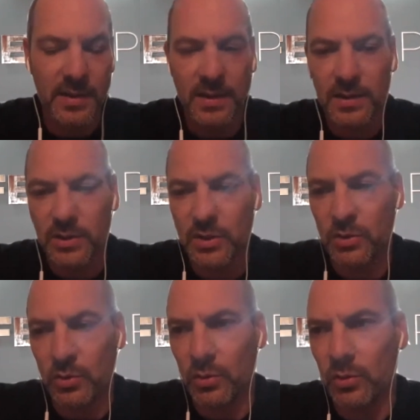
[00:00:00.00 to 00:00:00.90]
is
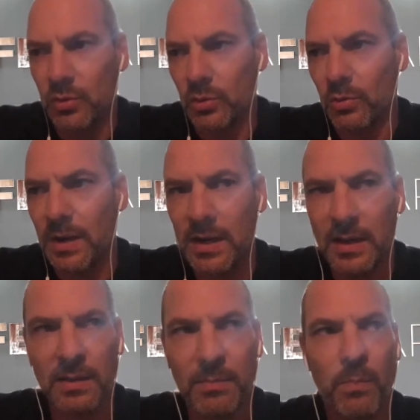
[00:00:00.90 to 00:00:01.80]
to
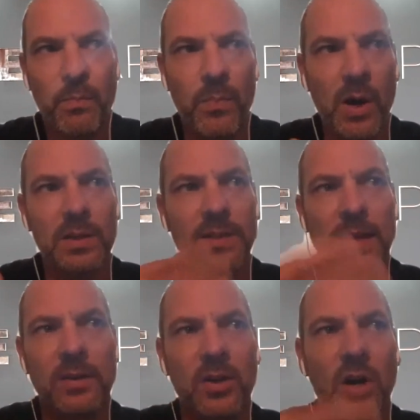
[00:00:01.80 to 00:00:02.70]
really pass that
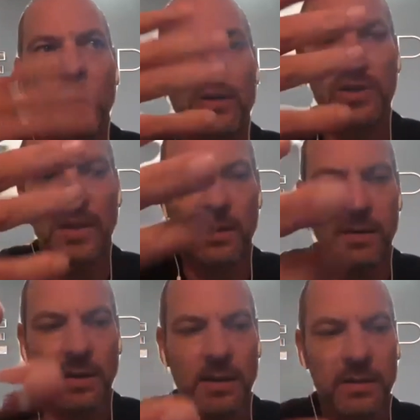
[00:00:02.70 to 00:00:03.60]
knowledge and
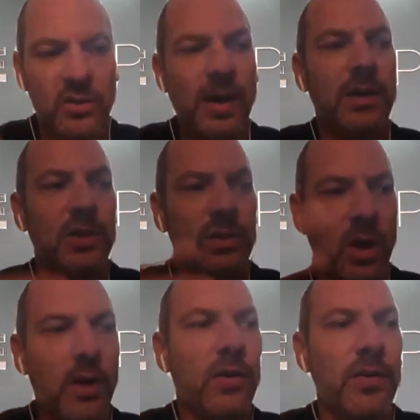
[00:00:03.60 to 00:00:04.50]
structures
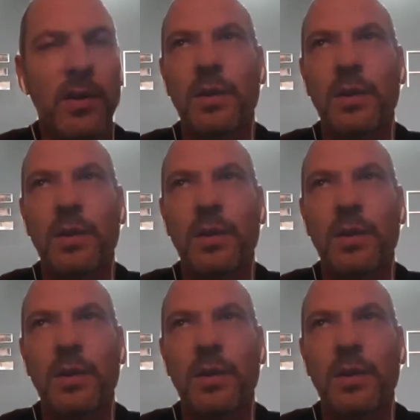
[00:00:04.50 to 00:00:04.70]
on